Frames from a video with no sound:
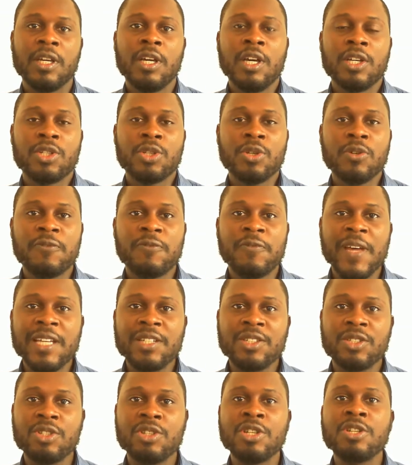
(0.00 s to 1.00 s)
So
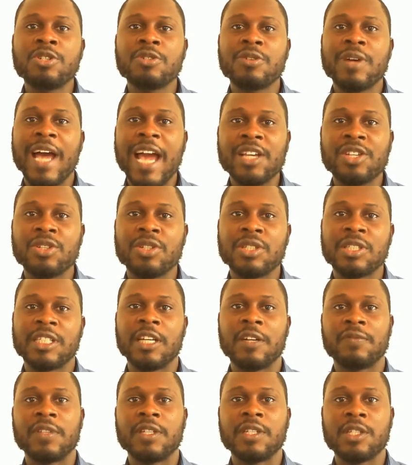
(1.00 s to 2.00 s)
first you need to ask
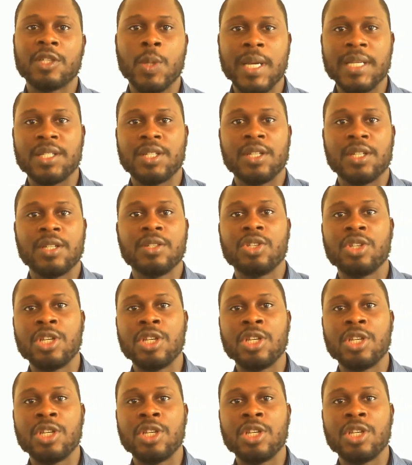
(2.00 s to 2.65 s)
yourself these questions.